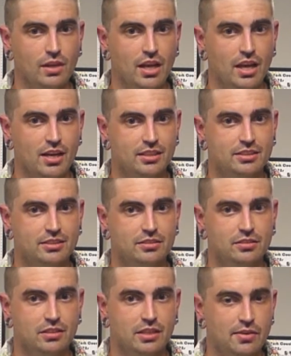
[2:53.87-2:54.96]
has
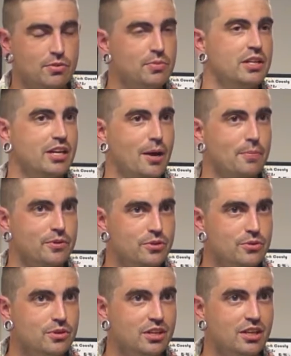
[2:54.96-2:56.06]
given me the
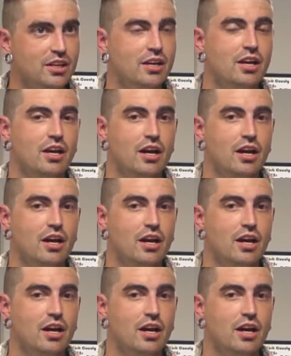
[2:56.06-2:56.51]
opportunity